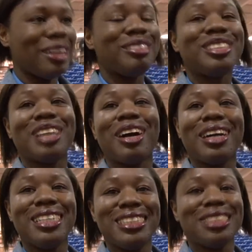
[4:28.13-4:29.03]
I'm
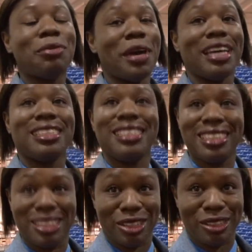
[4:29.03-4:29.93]
sorry, he just passed
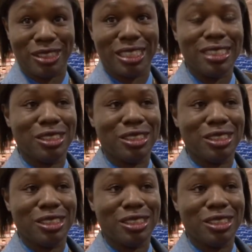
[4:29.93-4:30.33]
this Thursday.